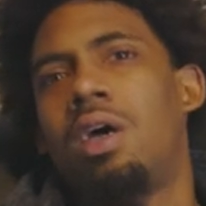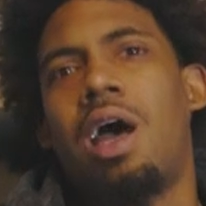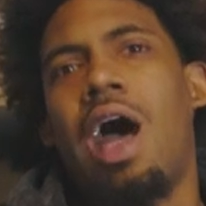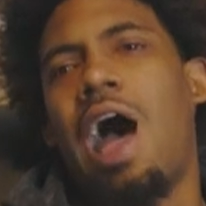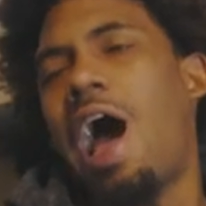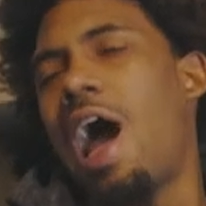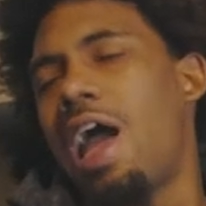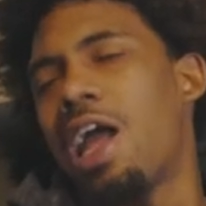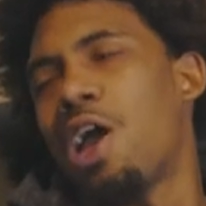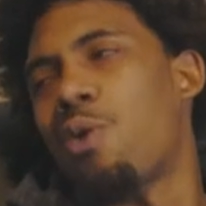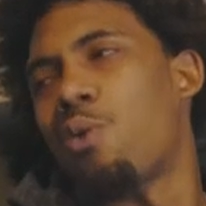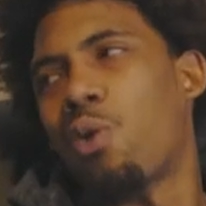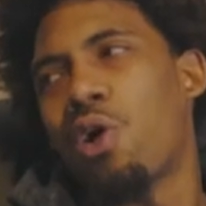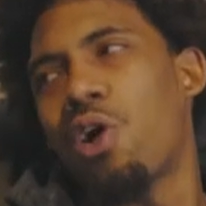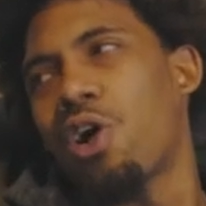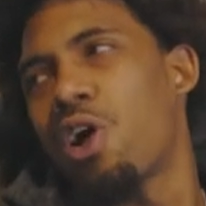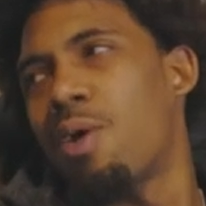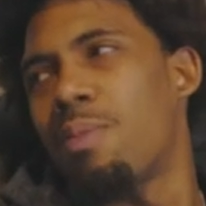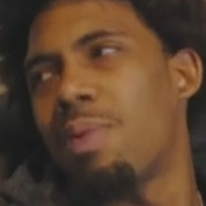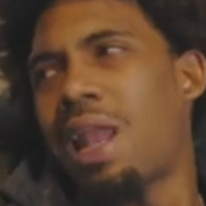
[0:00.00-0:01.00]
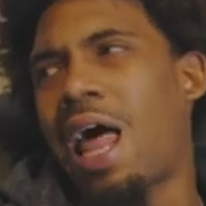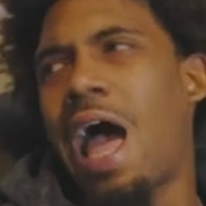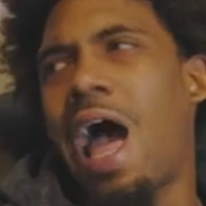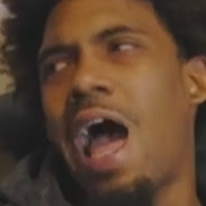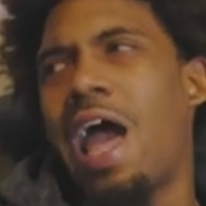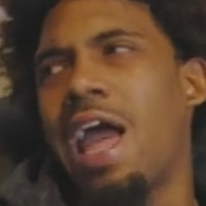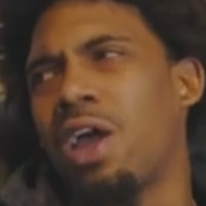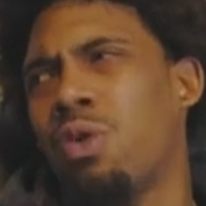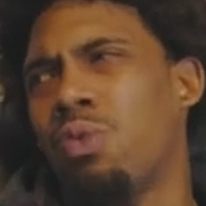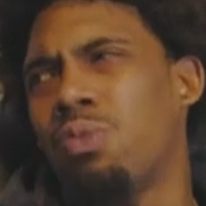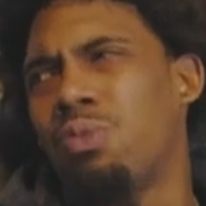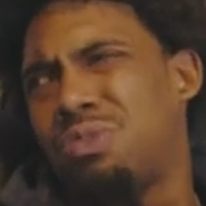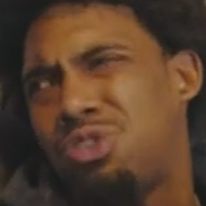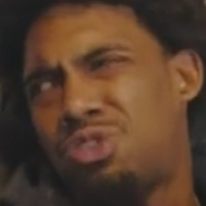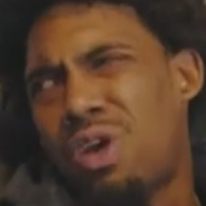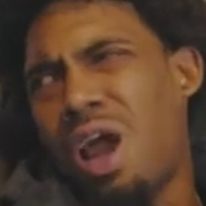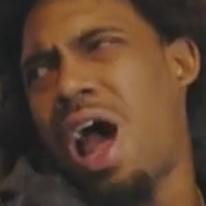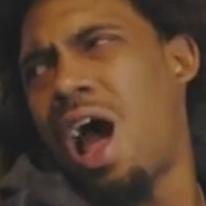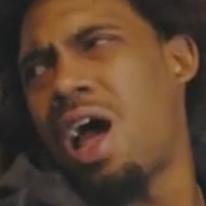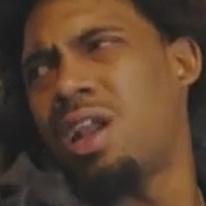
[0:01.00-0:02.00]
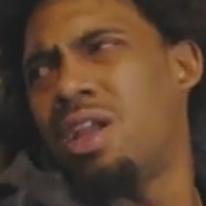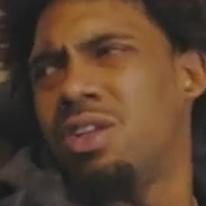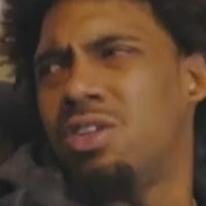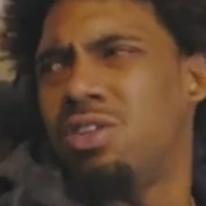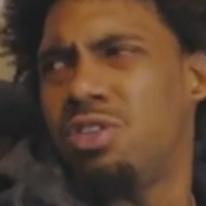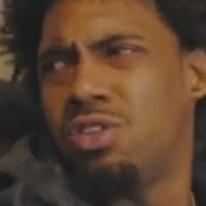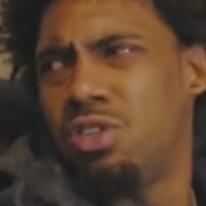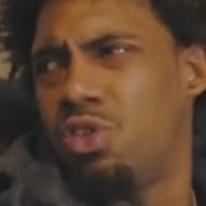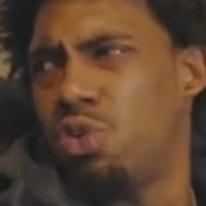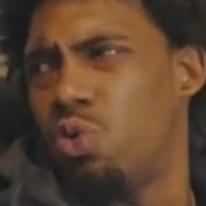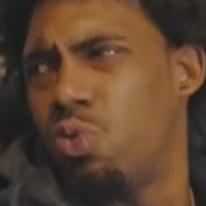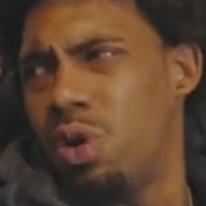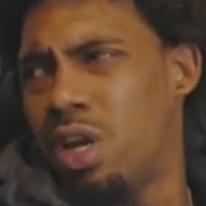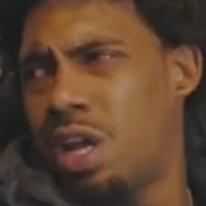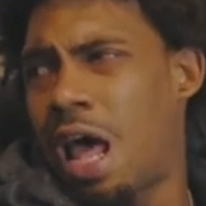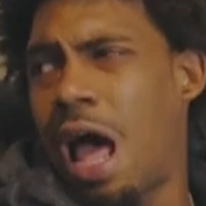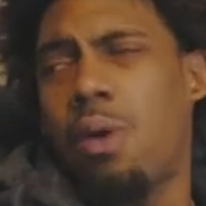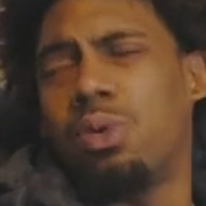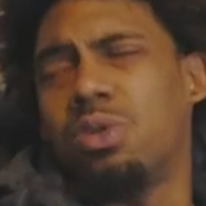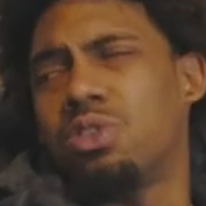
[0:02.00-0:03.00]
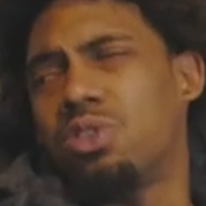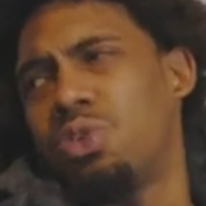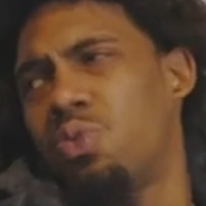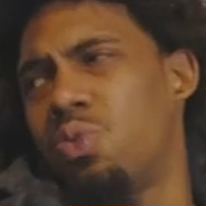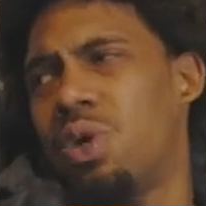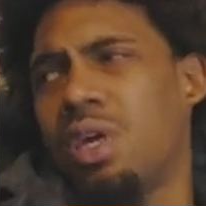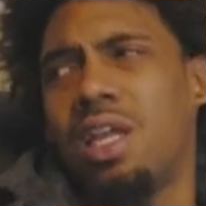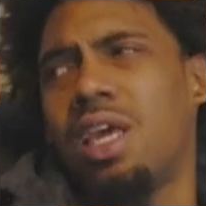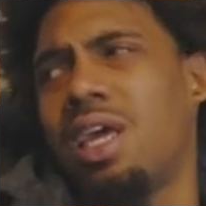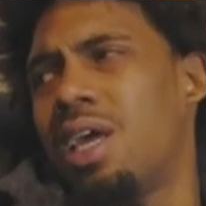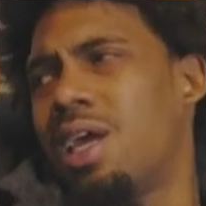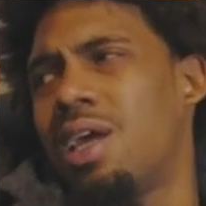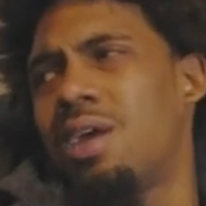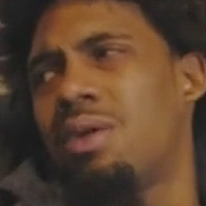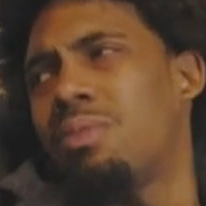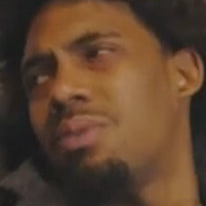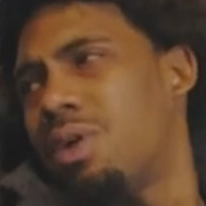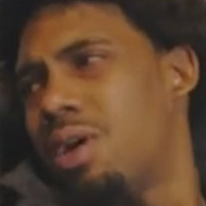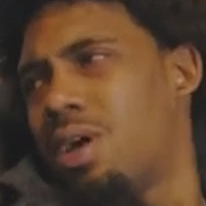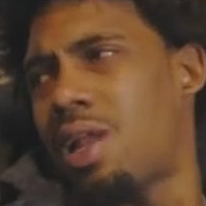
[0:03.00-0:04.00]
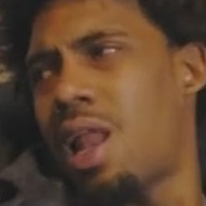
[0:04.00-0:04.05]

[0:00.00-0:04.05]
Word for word: I ain't worrying, but like I ain't trying to do what I was doing then, bro.